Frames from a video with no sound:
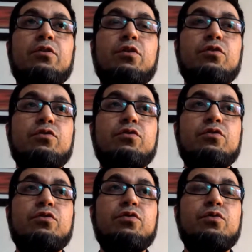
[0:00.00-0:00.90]
those
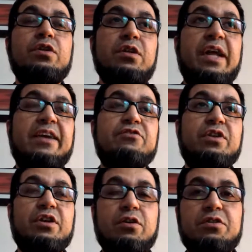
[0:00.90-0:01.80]
who couldn't
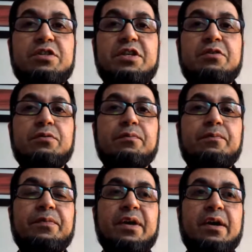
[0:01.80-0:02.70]
actually continue
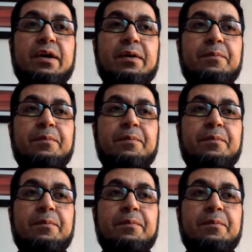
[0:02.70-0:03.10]
the